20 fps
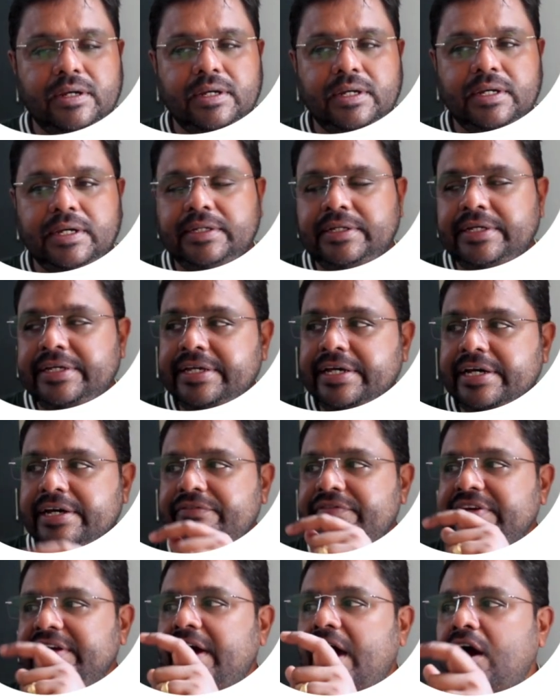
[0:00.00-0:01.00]
Here
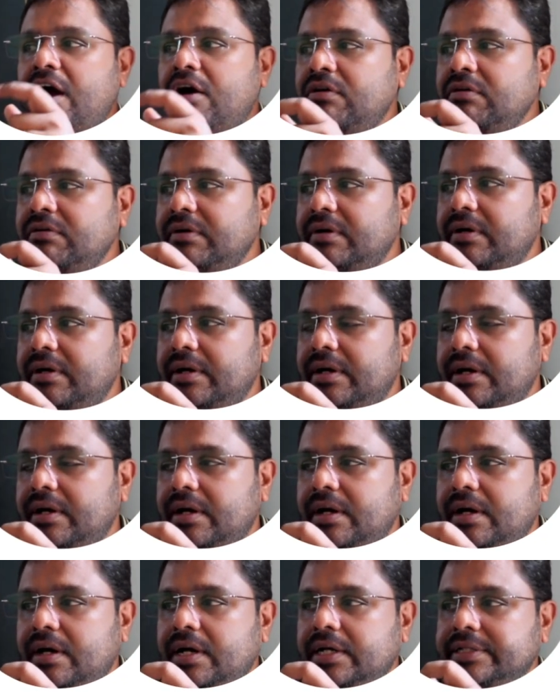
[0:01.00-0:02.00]
we have
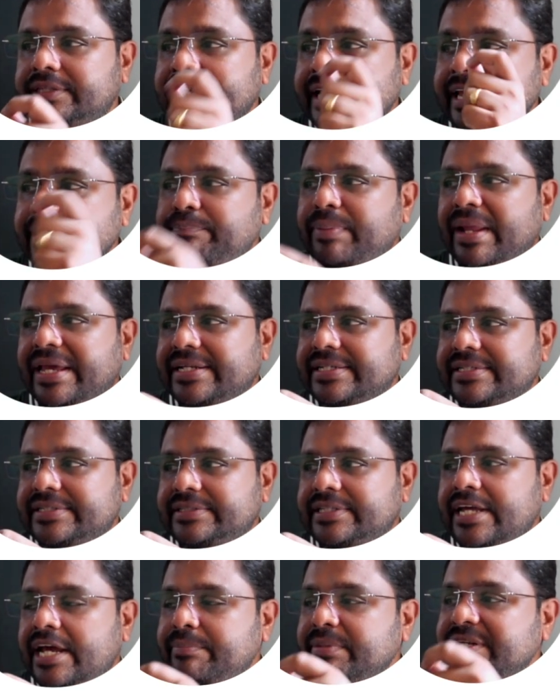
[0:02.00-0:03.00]
three planes,
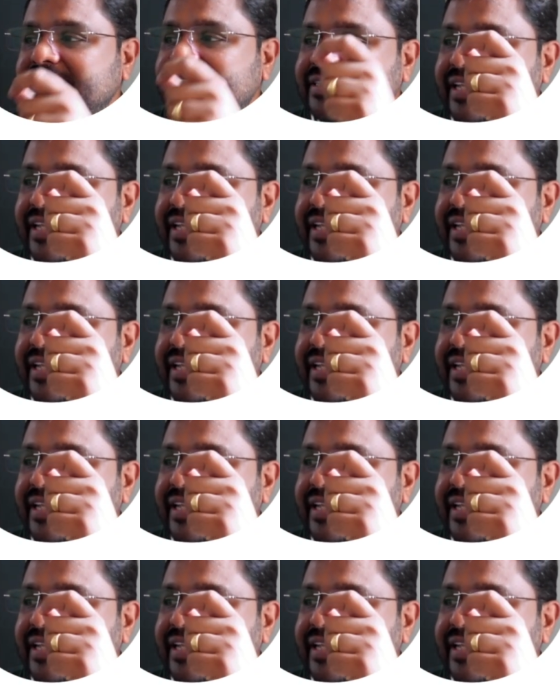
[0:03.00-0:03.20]
that means three